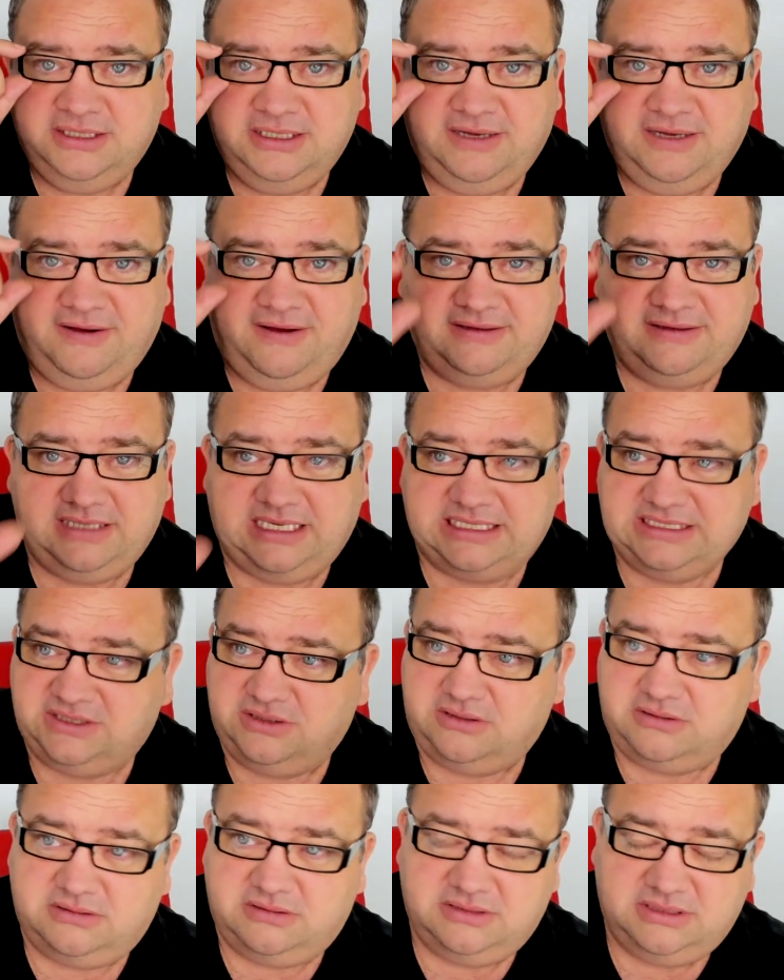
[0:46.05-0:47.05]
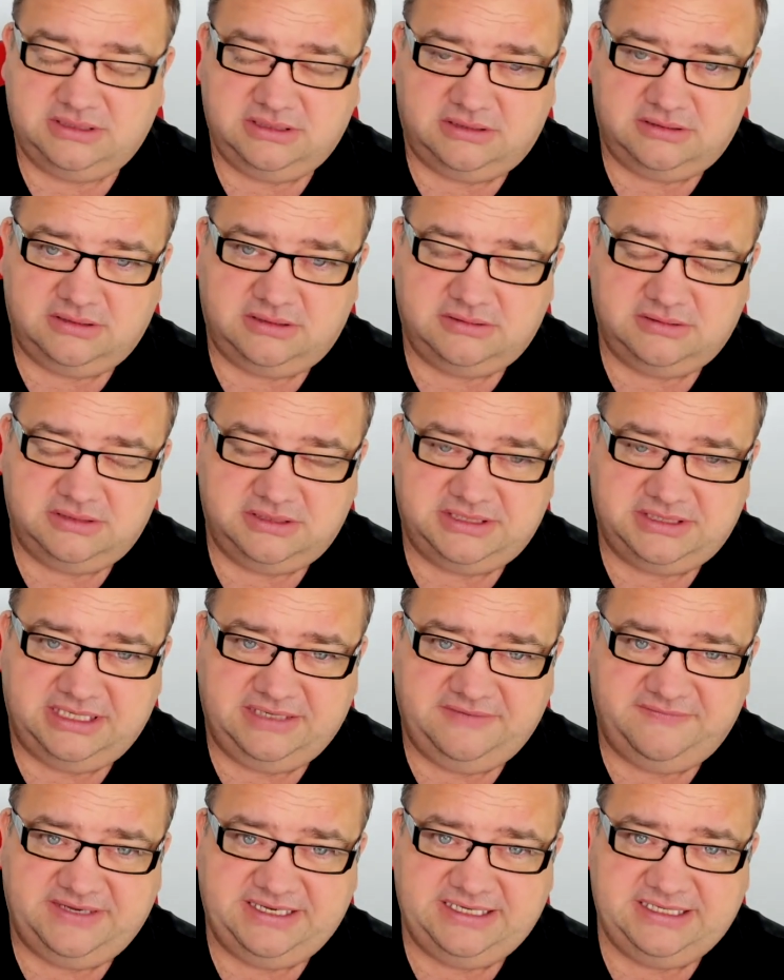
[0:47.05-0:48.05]
I saw on the
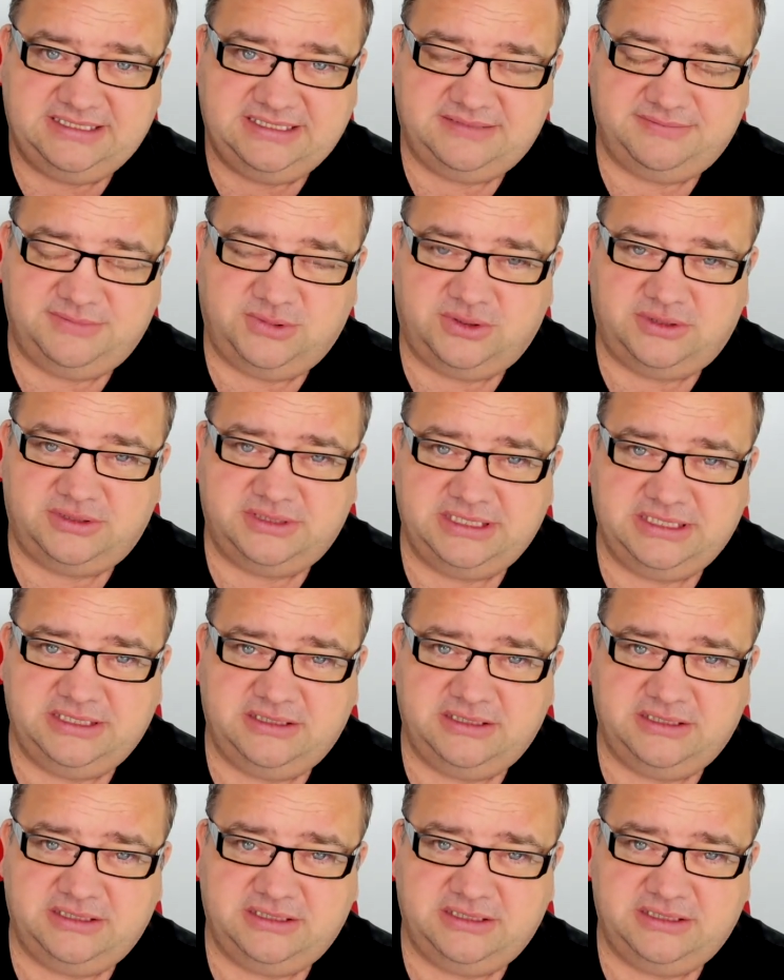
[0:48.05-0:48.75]
TV this morning,